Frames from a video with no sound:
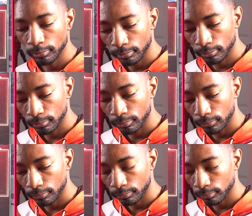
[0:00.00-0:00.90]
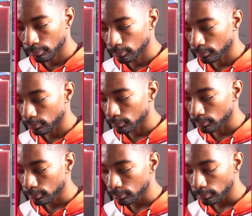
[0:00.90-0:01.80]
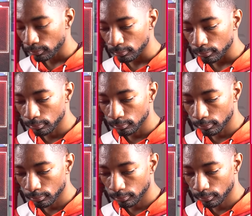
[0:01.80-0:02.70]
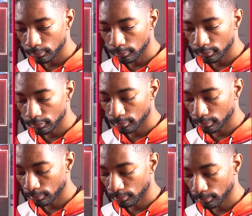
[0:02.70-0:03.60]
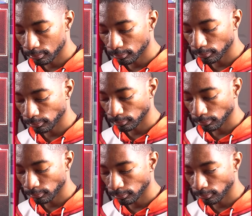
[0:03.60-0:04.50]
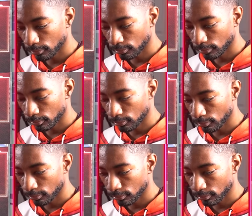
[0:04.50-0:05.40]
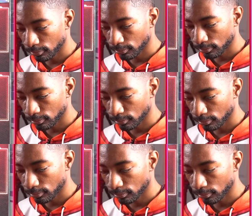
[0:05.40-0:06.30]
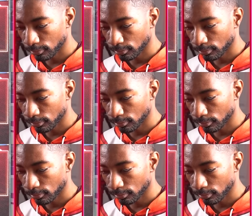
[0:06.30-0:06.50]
(silent)